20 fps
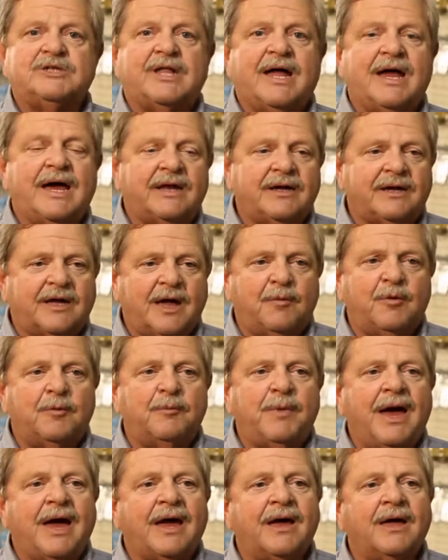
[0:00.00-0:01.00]
9 and
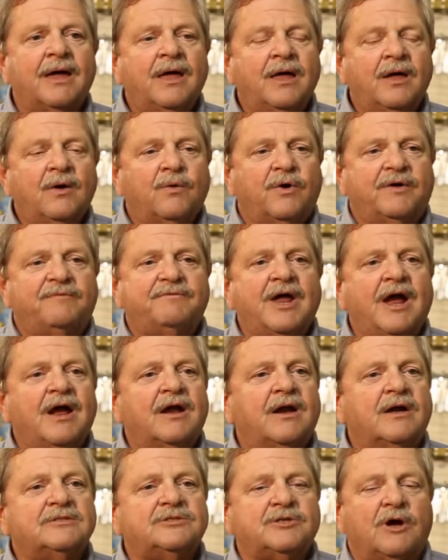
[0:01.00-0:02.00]
coming back. We've
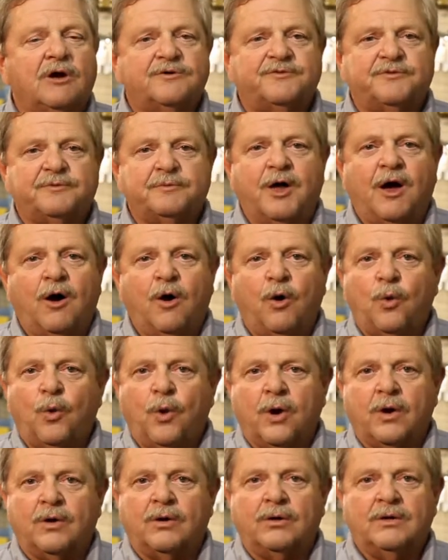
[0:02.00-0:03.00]
narrowed our search from the whole
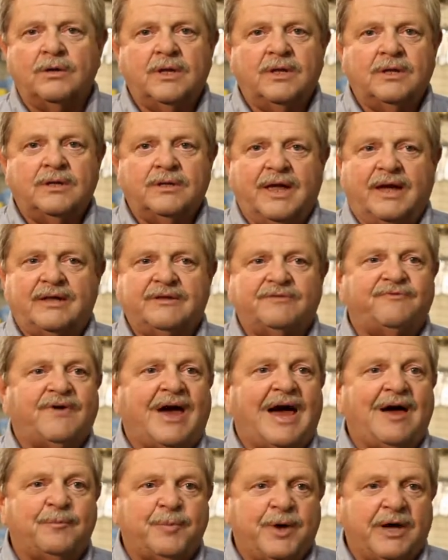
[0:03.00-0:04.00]
world down to
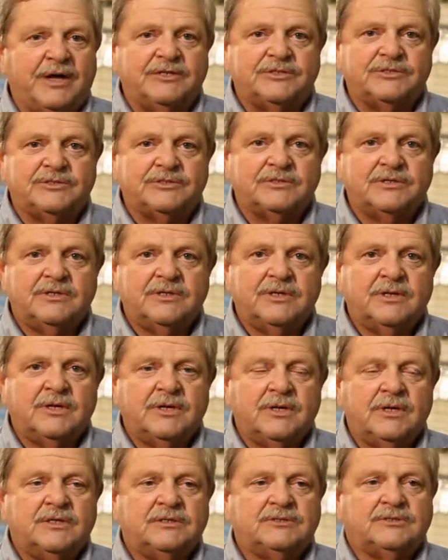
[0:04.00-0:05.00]
5 pages.
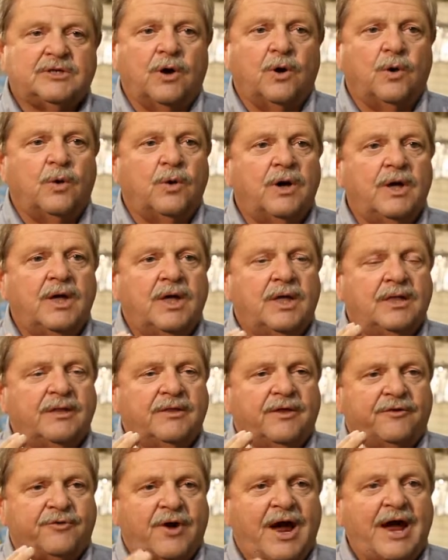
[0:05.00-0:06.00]
So
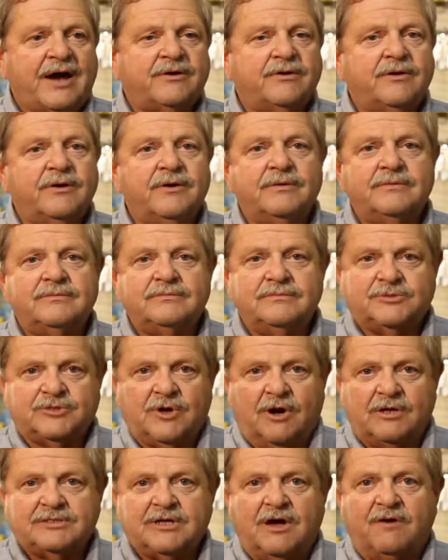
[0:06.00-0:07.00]
the tractor
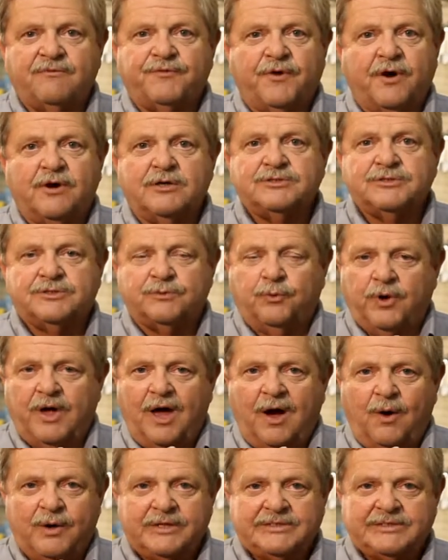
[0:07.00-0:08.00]
starts off first. We
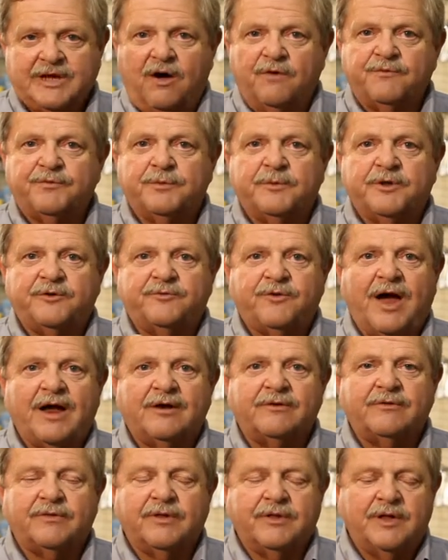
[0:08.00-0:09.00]
always go from the
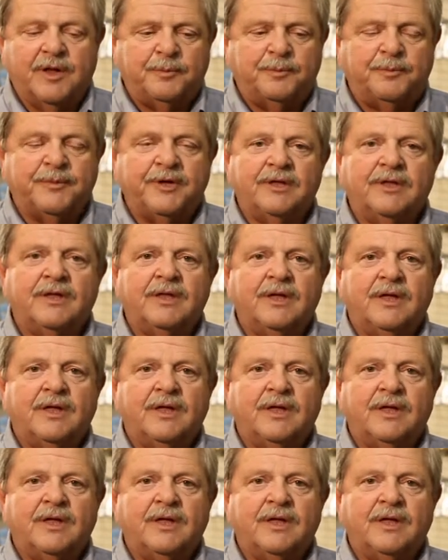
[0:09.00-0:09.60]
tractor to the implement.